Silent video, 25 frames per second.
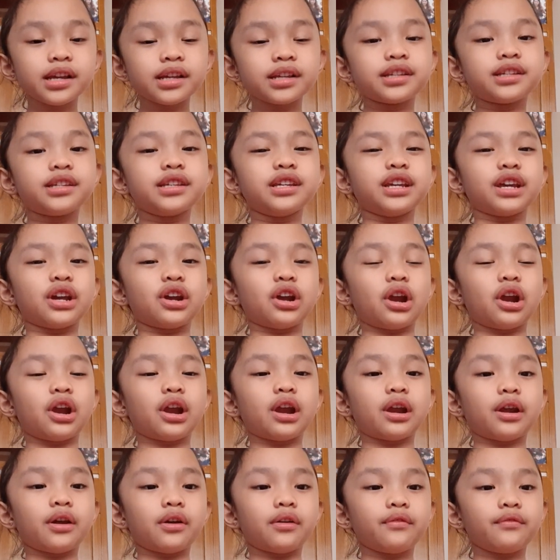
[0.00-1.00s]

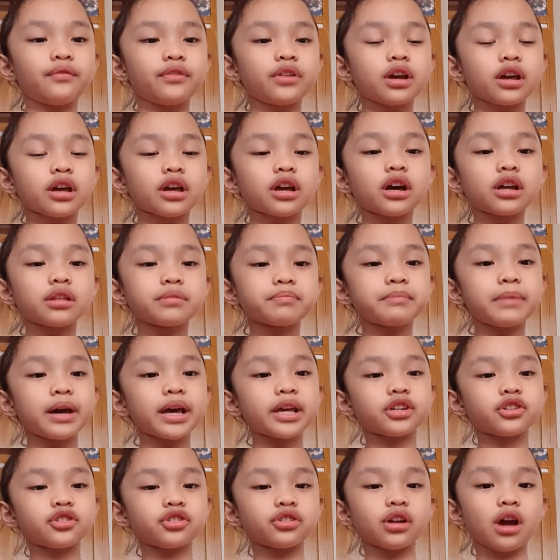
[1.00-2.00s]
Here, cut
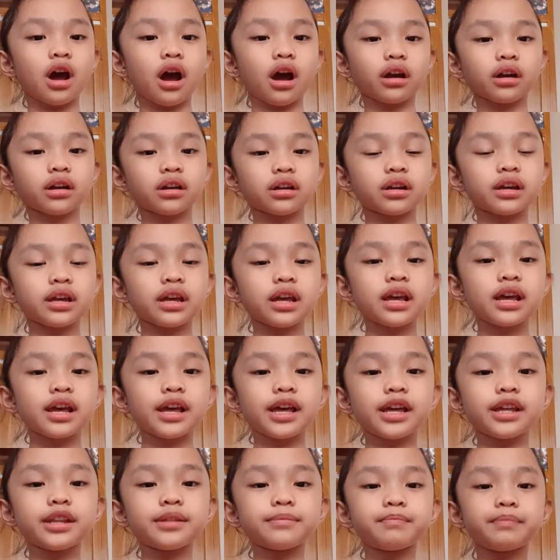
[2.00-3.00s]
my trunk
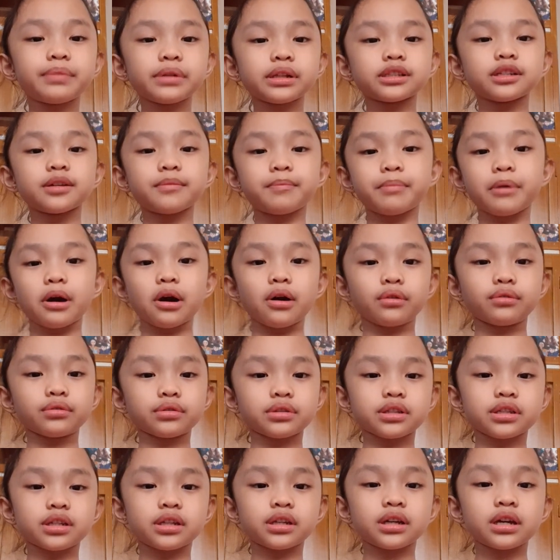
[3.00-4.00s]
and build a
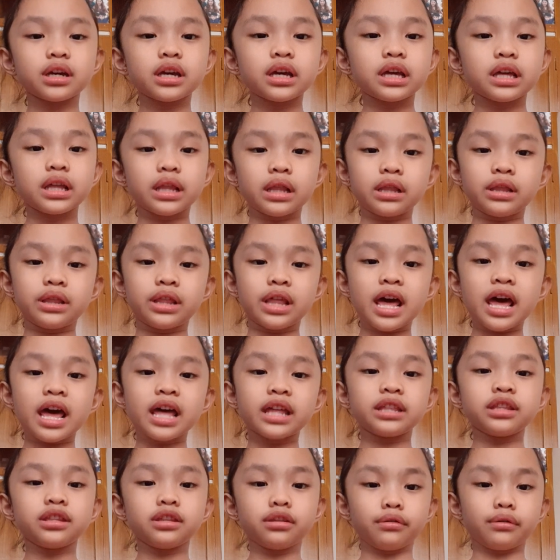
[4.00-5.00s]
boat.
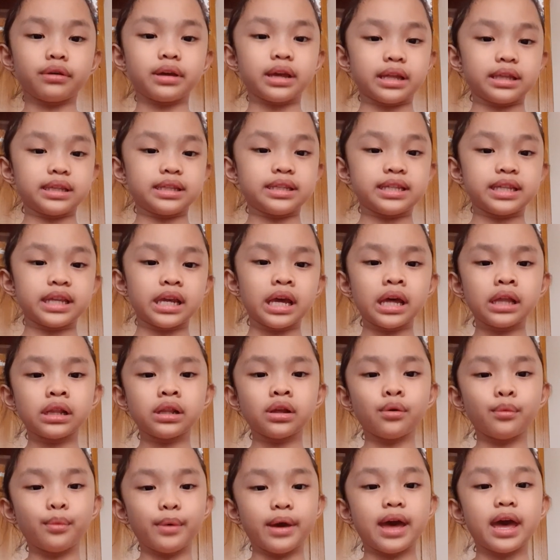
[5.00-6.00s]
Then you can sail
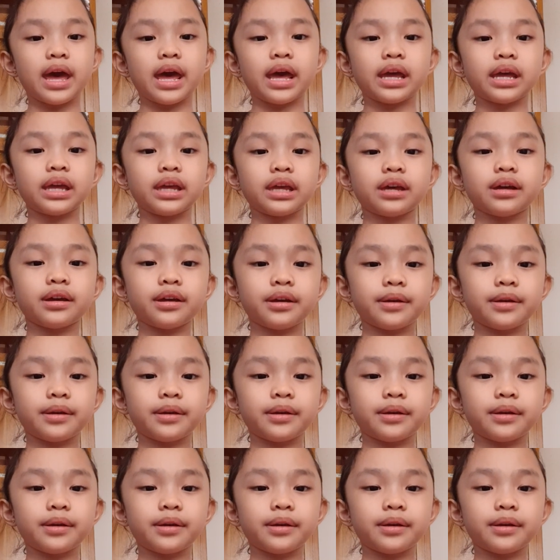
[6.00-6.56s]
away."